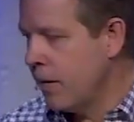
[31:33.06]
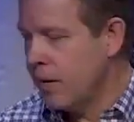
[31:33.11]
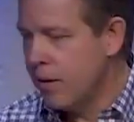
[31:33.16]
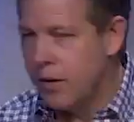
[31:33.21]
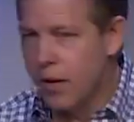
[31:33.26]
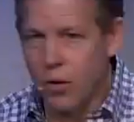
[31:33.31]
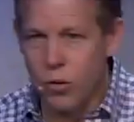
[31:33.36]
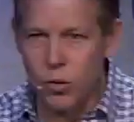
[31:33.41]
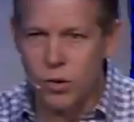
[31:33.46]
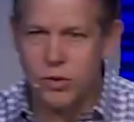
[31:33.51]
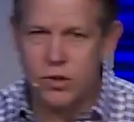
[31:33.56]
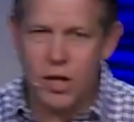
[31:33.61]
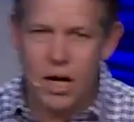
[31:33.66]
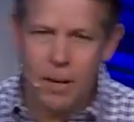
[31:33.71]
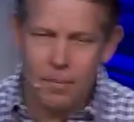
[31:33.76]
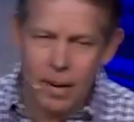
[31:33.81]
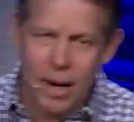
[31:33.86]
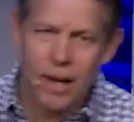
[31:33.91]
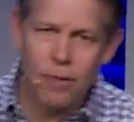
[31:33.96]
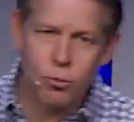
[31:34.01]
In other words,
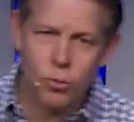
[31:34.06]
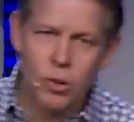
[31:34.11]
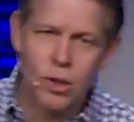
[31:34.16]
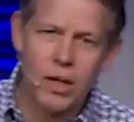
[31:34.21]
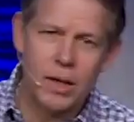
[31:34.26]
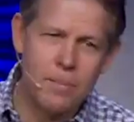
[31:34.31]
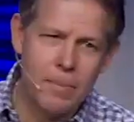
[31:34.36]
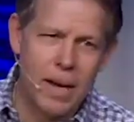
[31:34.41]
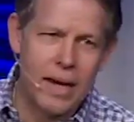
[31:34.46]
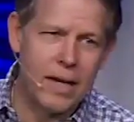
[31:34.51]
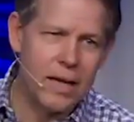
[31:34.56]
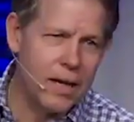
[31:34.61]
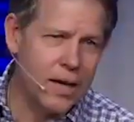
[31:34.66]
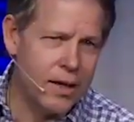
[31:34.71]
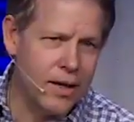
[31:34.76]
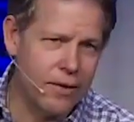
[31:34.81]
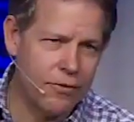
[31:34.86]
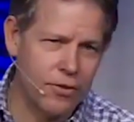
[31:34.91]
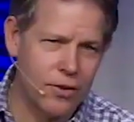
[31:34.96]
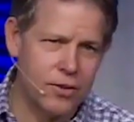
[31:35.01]
am I really making a
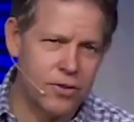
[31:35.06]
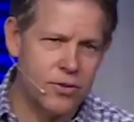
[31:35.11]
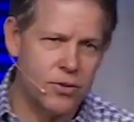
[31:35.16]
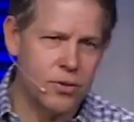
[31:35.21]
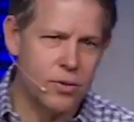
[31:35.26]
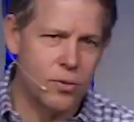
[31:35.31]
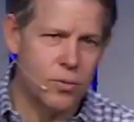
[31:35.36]
difference?